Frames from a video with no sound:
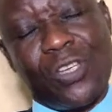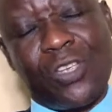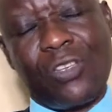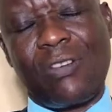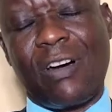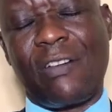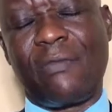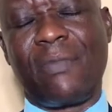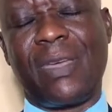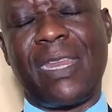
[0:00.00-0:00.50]

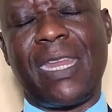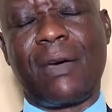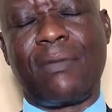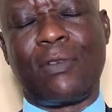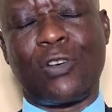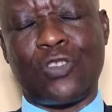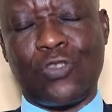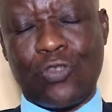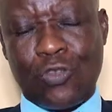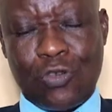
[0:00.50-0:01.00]
you have been
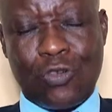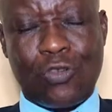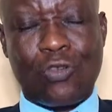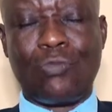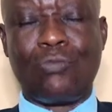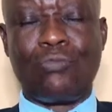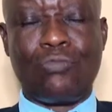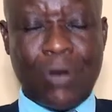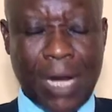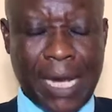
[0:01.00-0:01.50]
able to
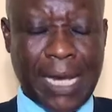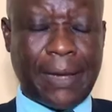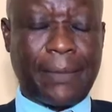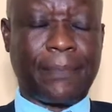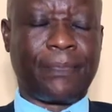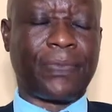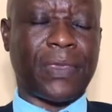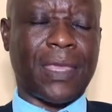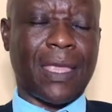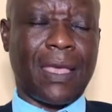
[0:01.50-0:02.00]

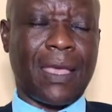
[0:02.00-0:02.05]
bring.